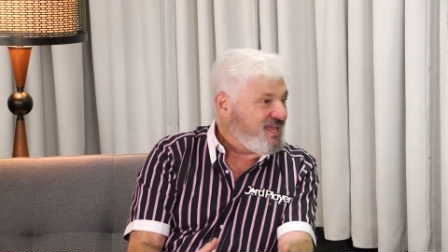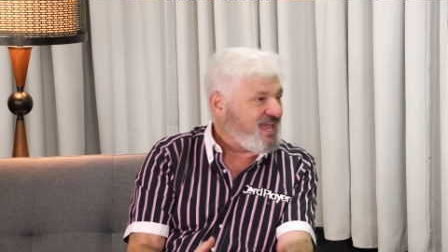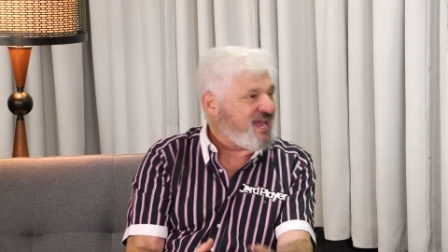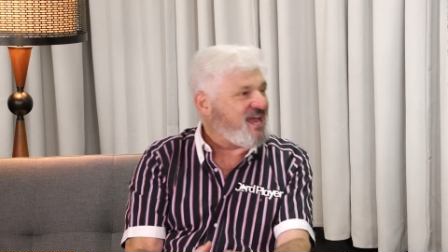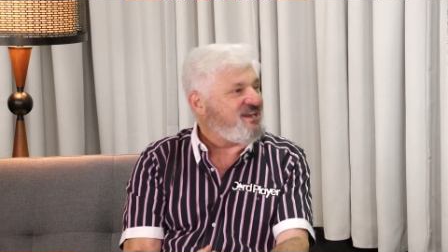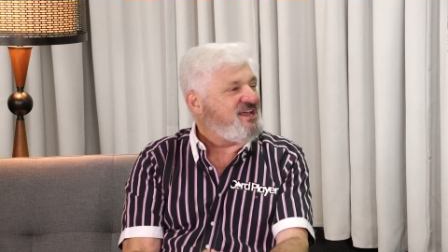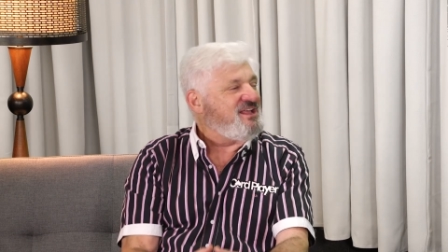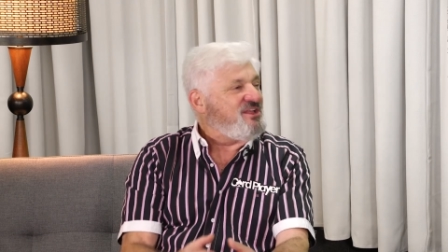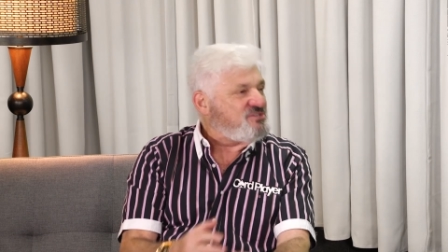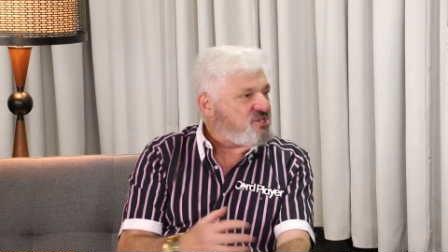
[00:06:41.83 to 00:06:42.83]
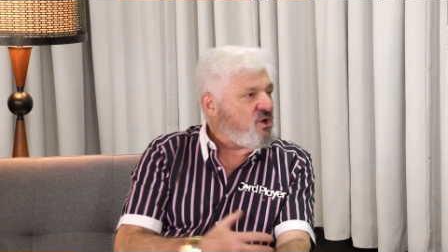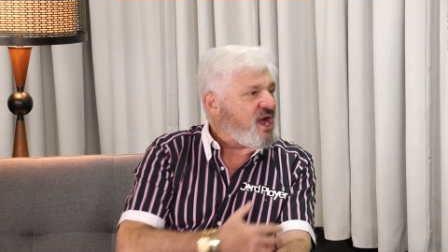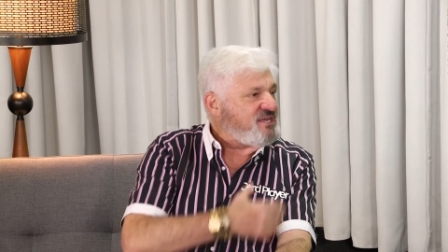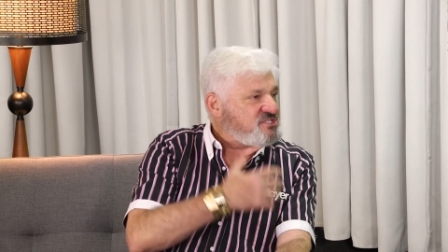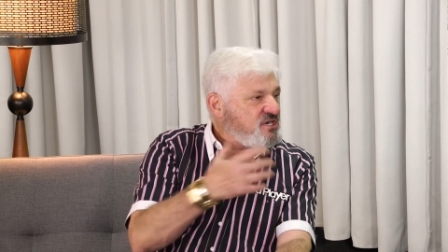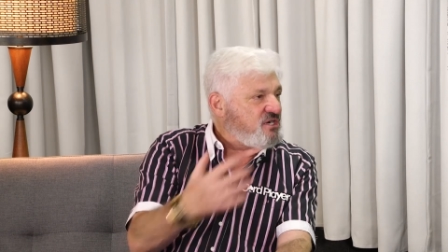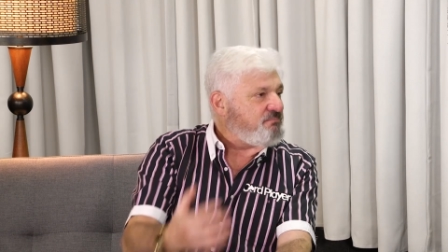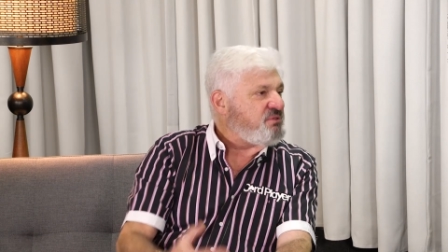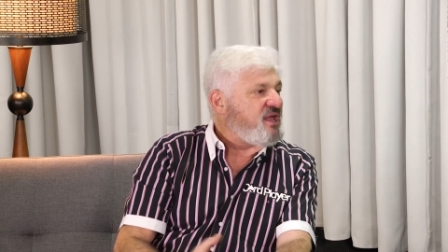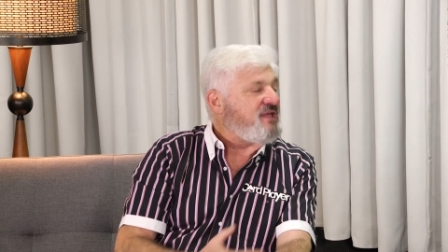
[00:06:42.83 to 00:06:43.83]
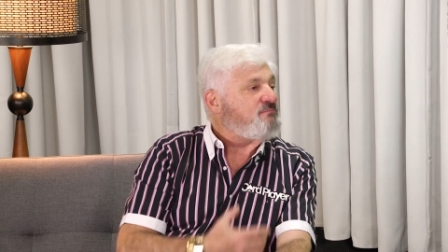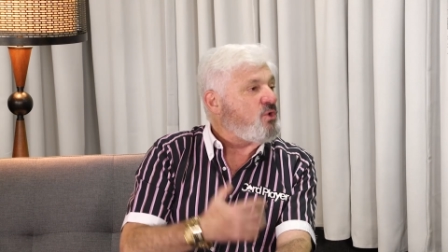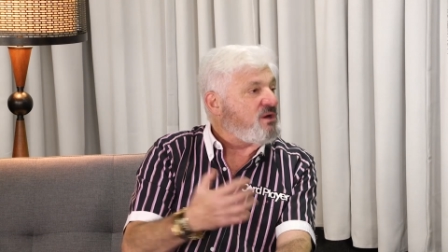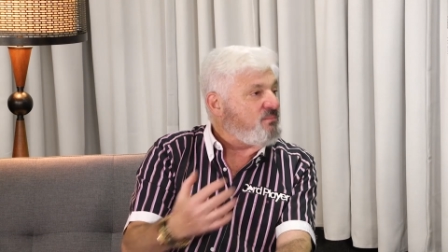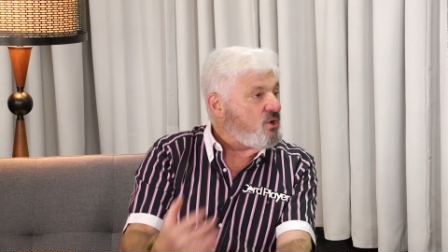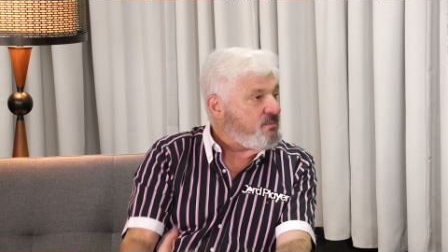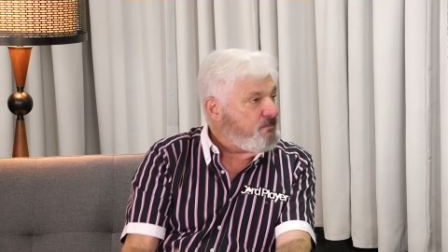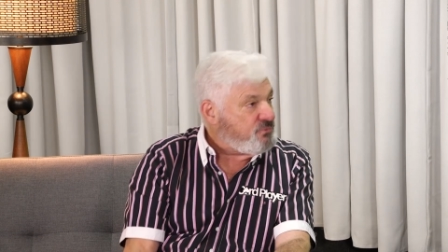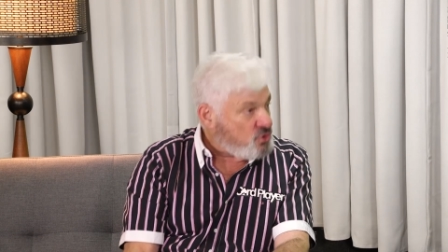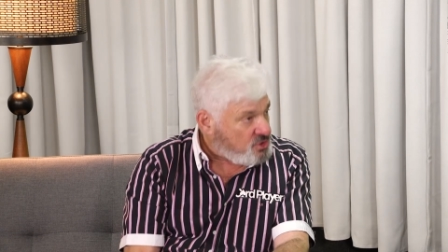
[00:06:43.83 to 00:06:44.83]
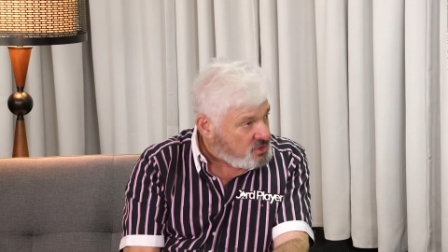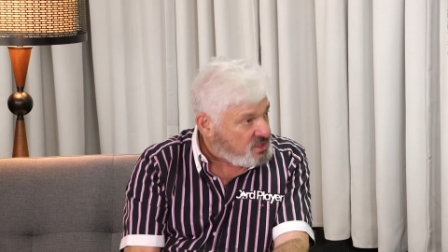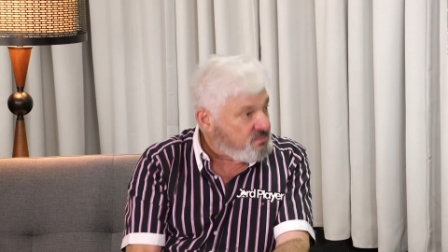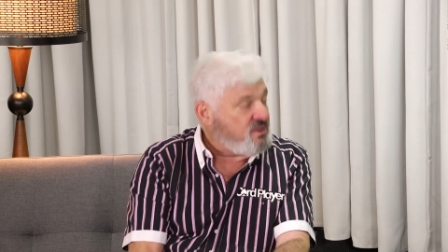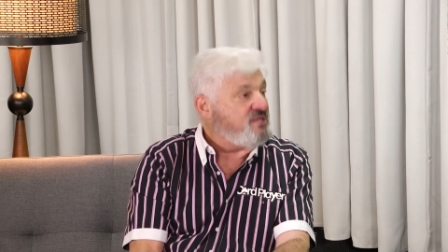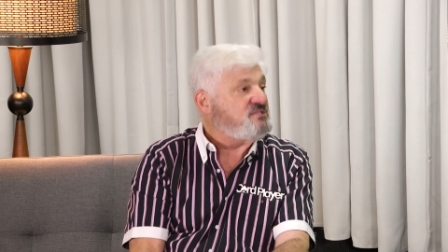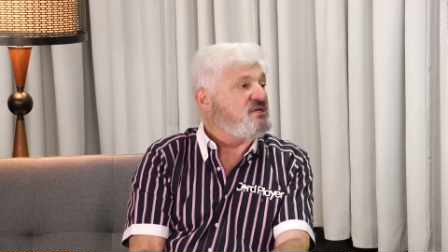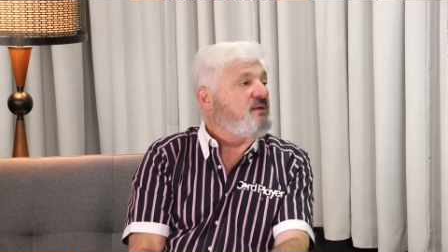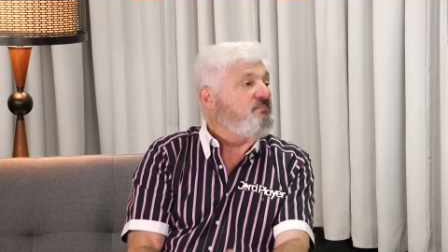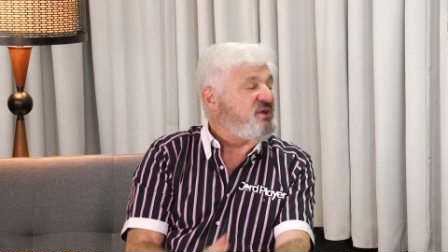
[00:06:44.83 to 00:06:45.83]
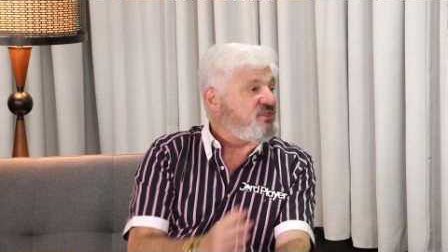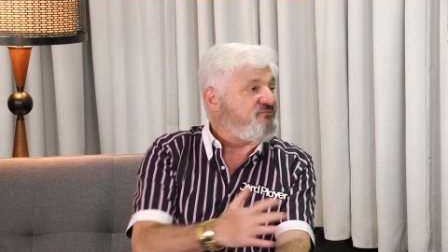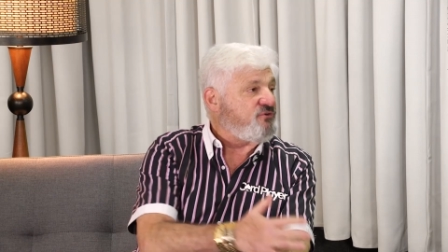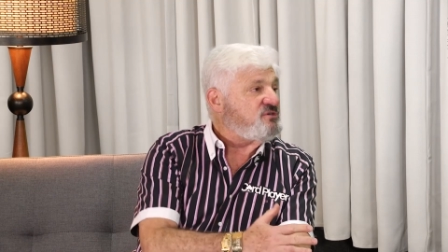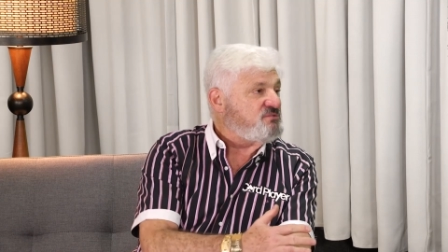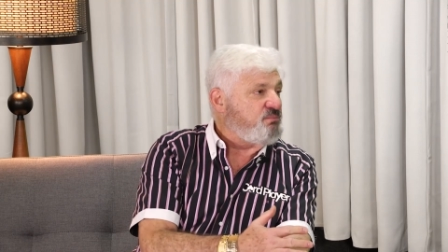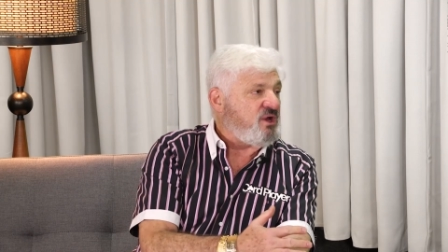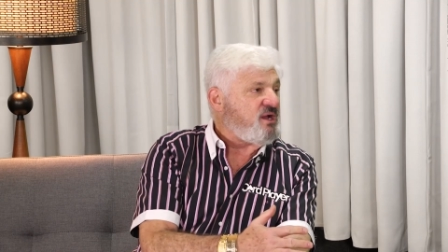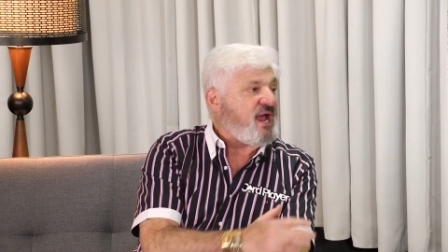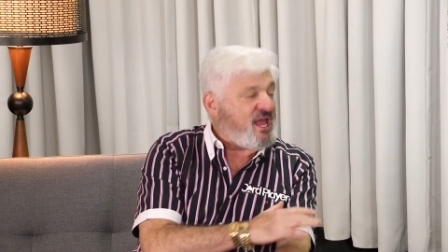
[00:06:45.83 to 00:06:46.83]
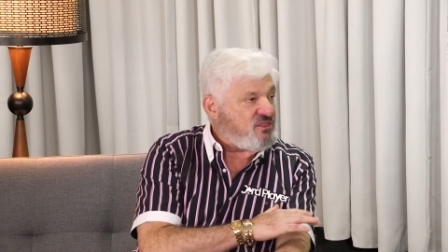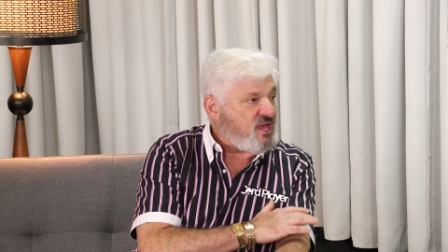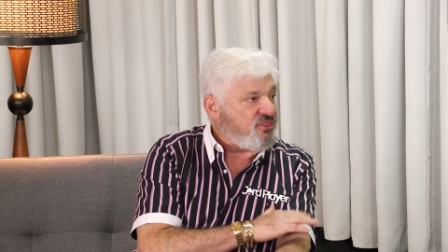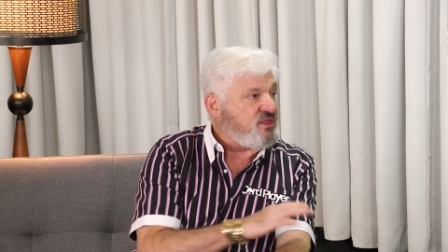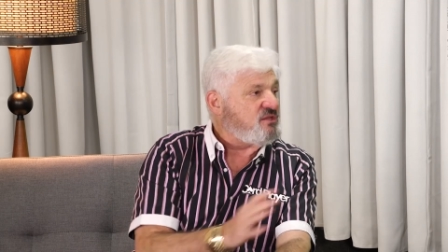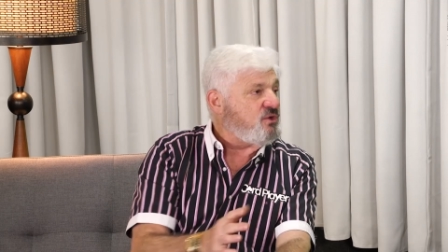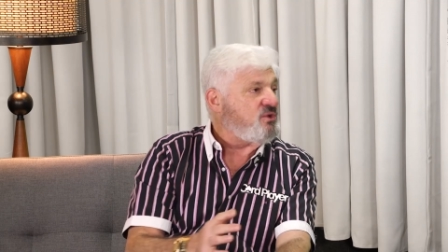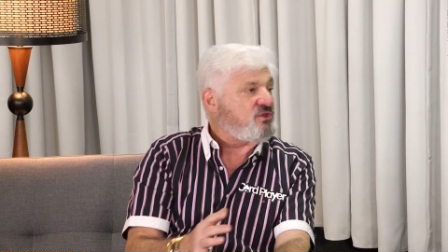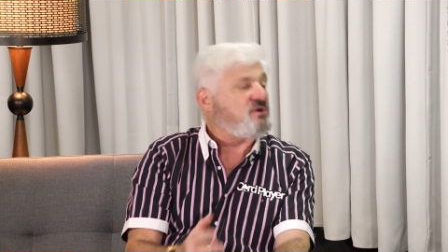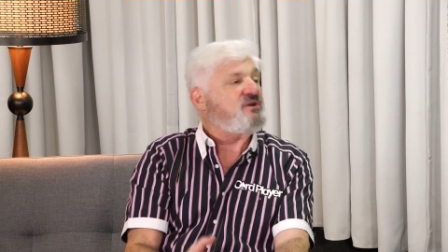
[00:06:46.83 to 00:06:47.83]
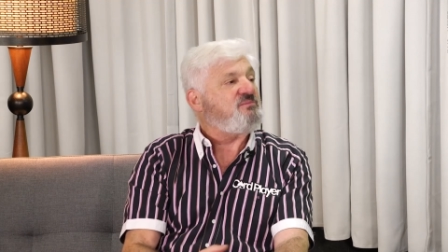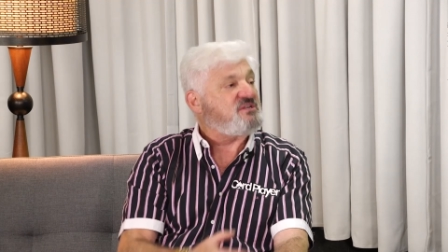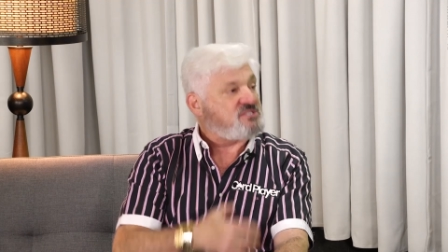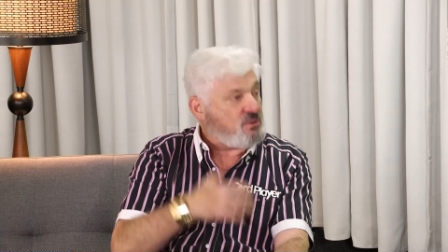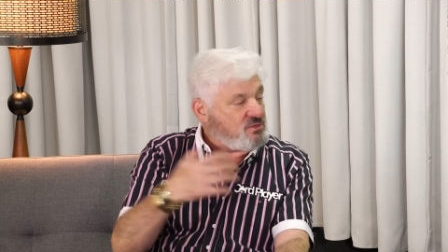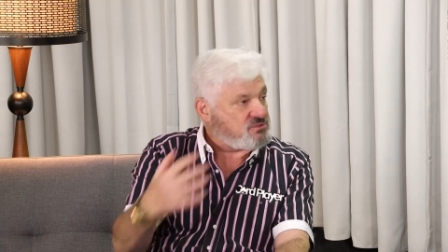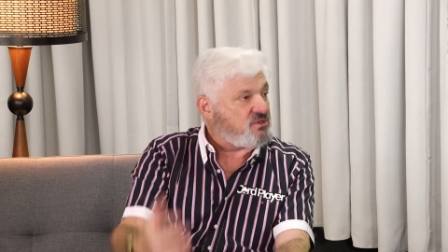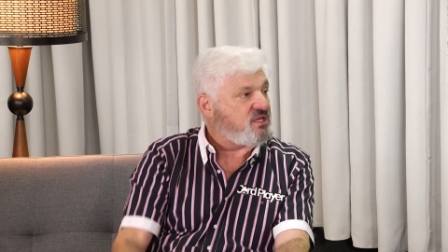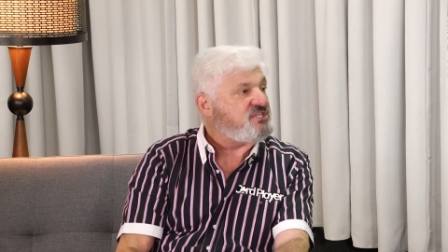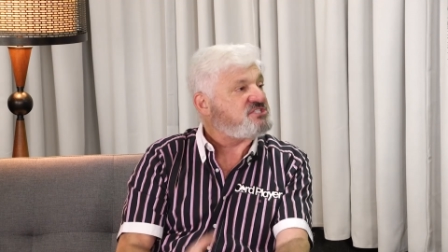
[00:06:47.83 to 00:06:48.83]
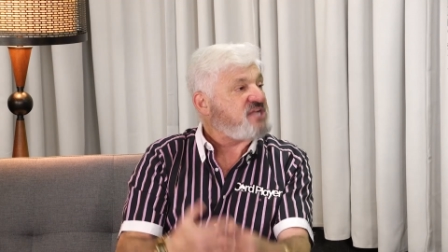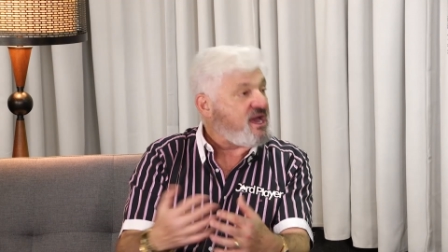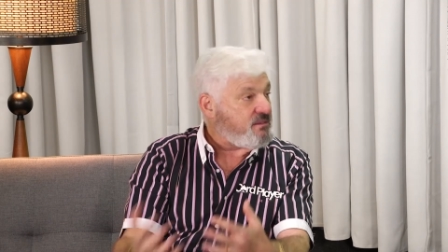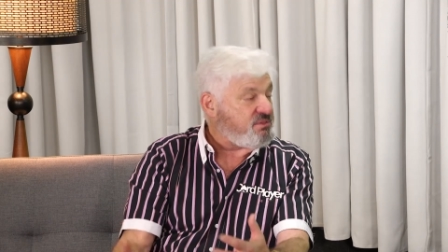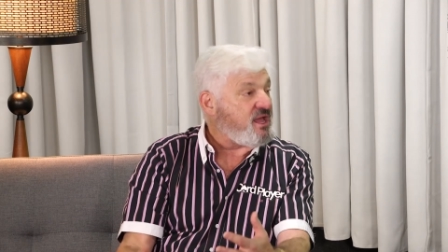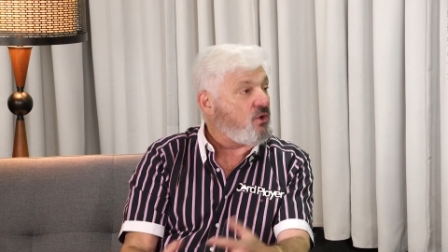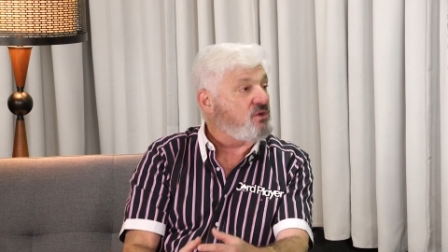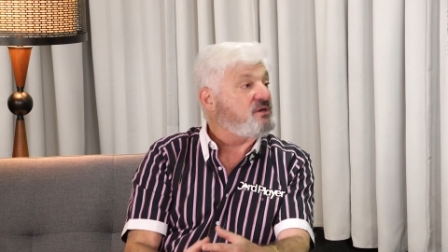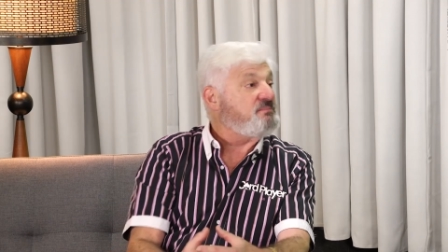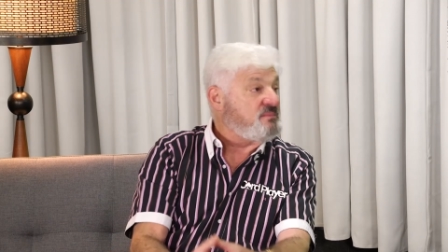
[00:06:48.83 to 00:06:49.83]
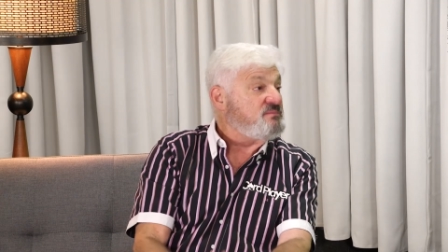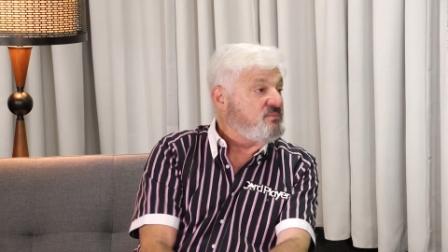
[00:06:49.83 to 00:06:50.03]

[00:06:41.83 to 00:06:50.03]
And so I started playing more and more tournaments. But the first book had nothing to do with tournaments. It was really just how to play Hold'em.